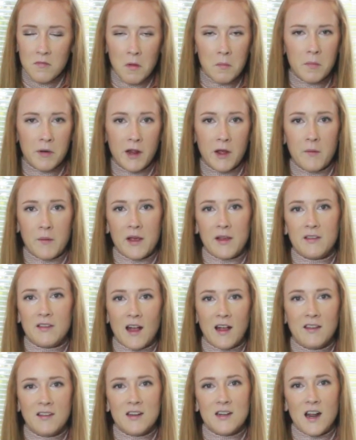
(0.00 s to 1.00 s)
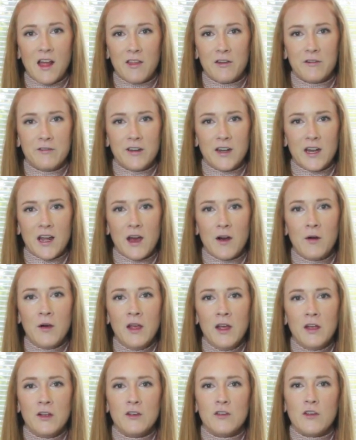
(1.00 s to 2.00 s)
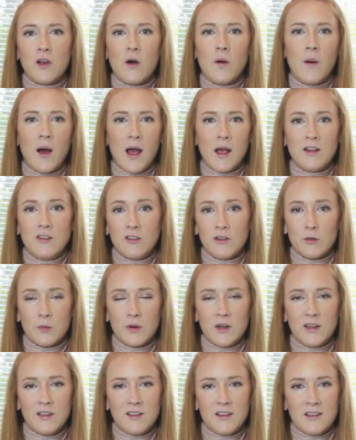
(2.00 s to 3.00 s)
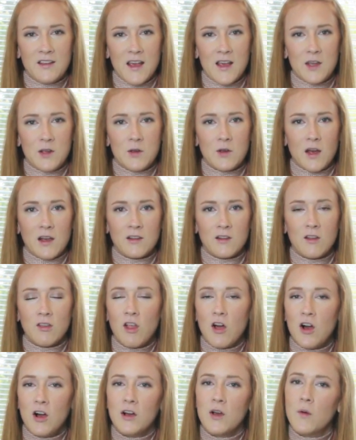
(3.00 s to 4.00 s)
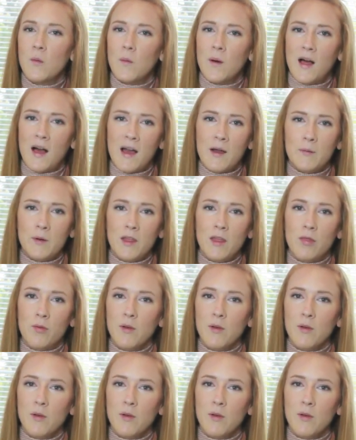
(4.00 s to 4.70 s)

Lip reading: But anyways, that's another video. So I just wanted to take you guys along while I went